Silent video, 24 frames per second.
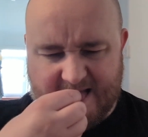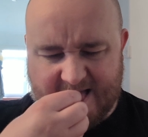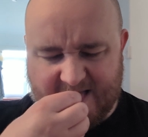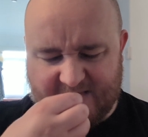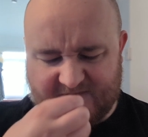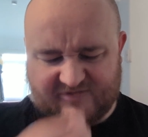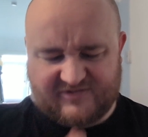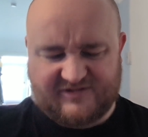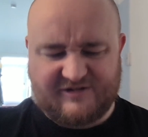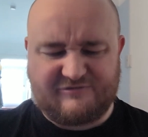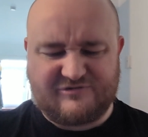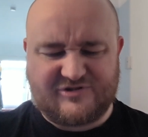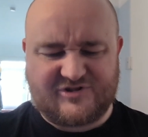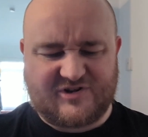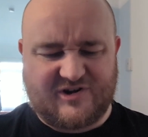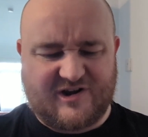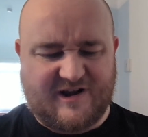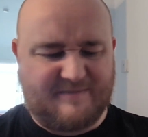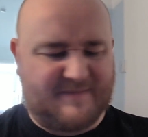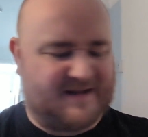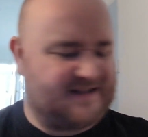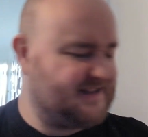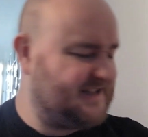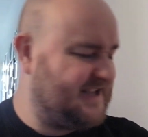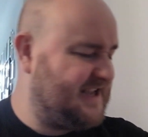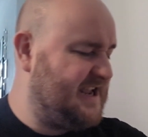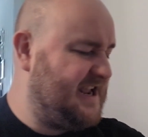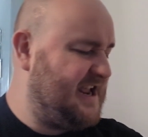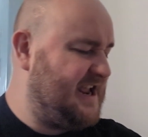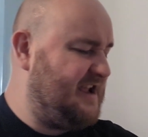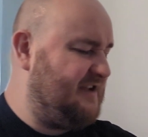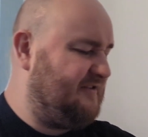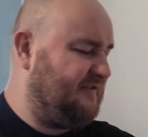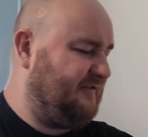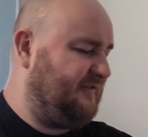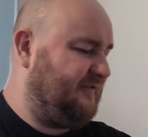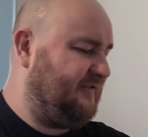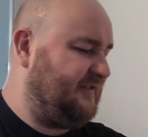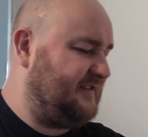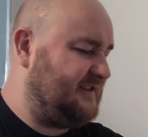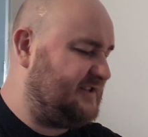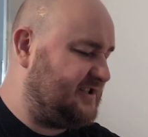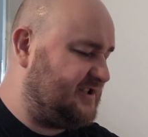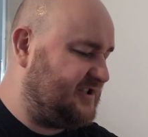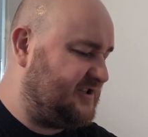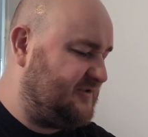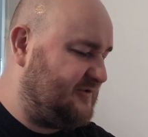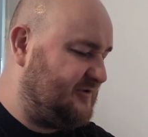Still stuck in my teeth. It's
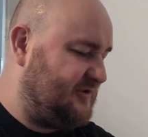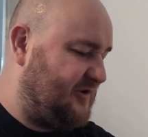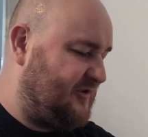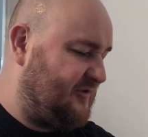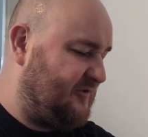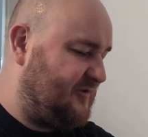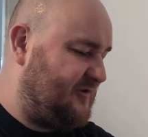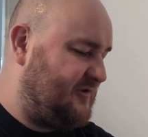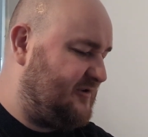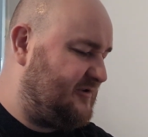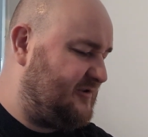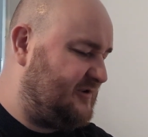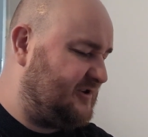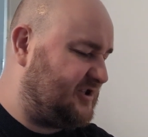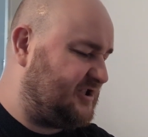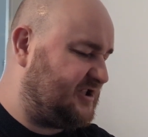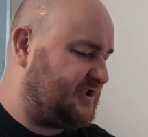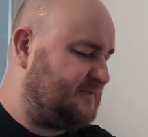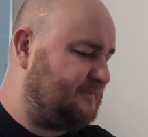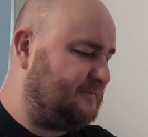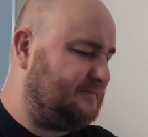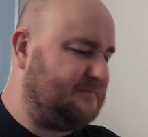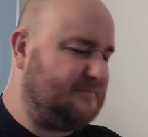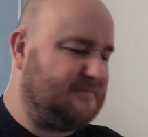so gross.